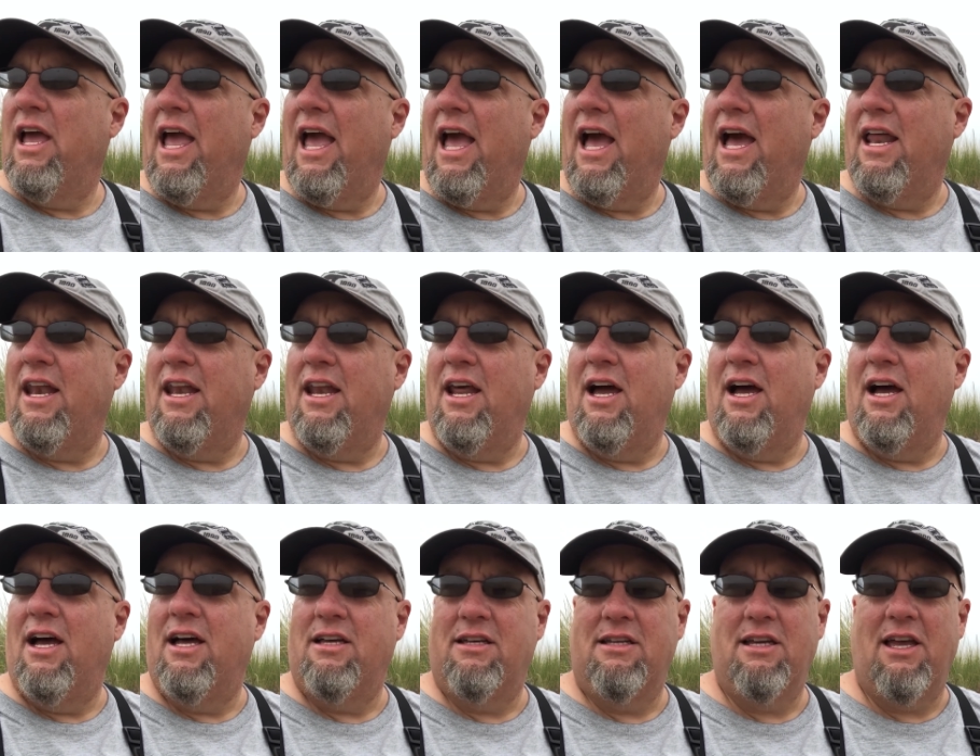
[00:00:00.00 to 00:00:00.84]
and
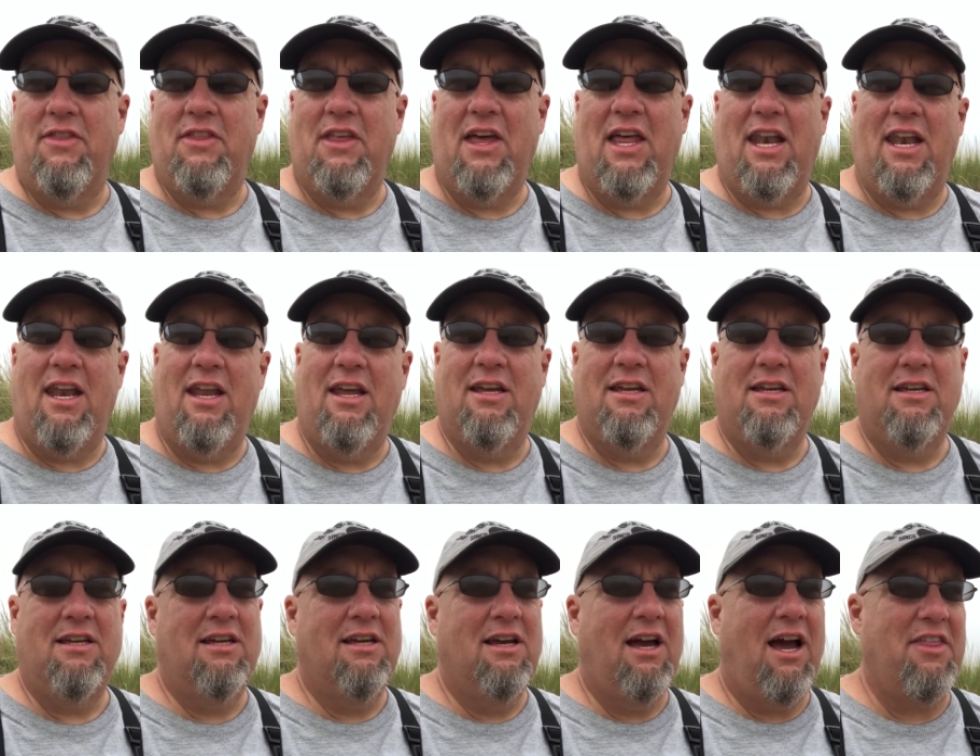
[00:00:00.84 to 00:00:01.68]
then
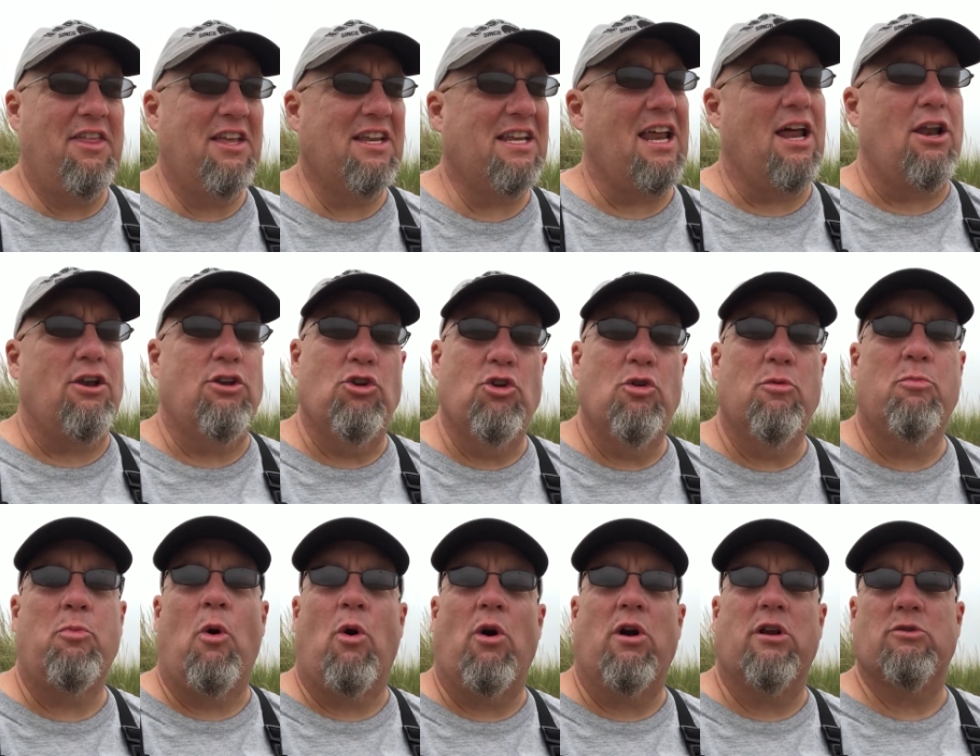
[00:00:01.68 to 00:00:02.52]
I think down
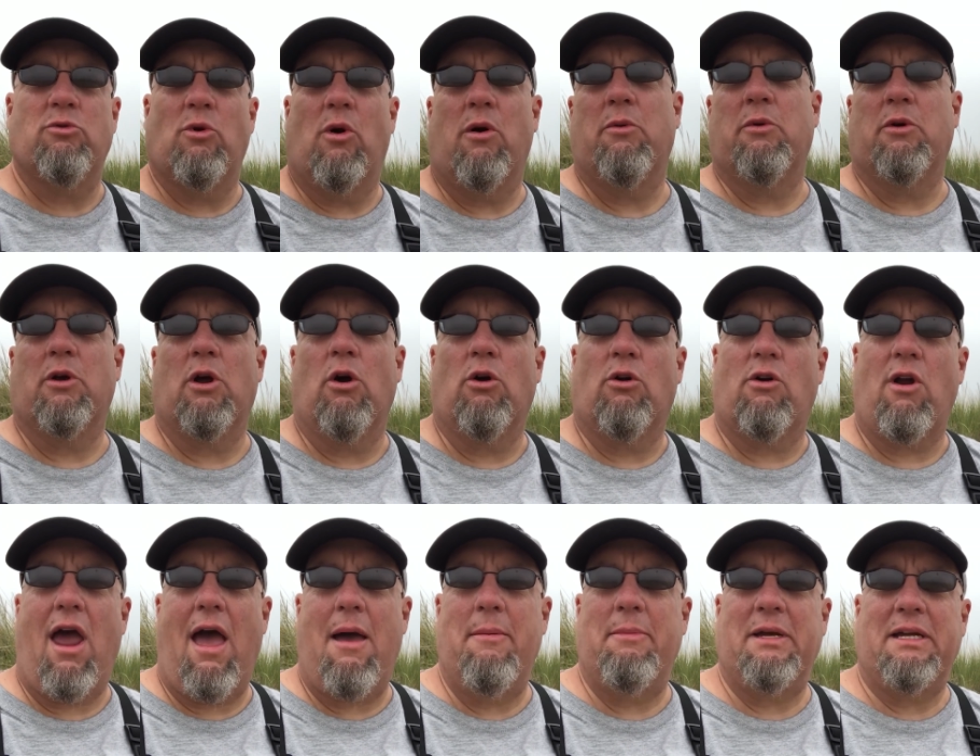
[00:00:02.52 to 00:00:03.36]
Newport is where we'll go
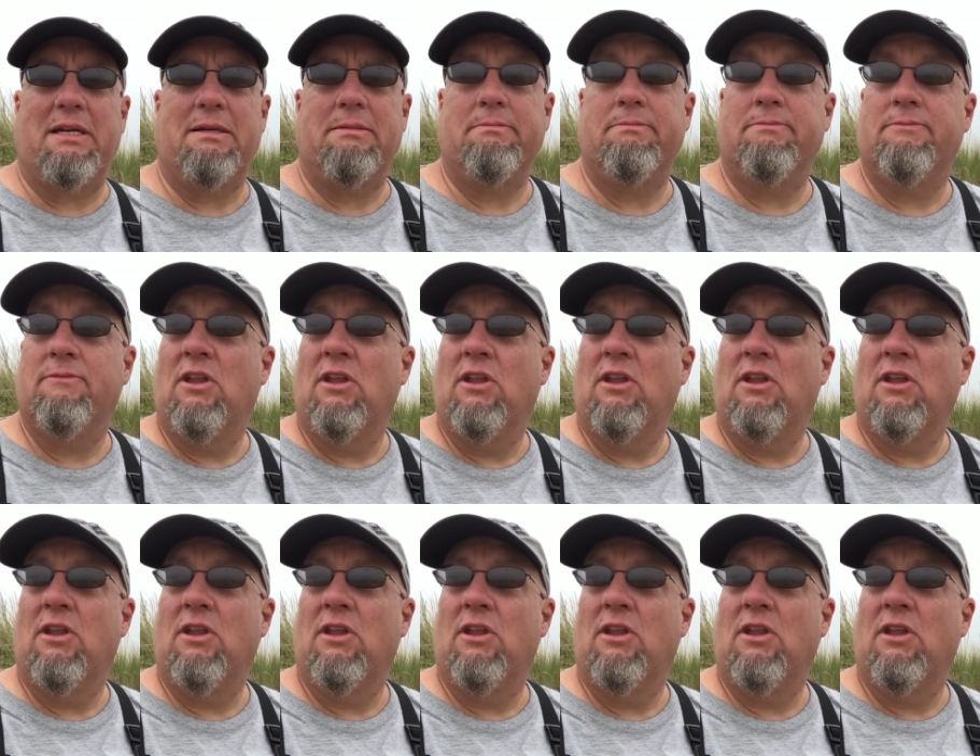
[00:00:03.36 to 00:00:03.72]
crabbing.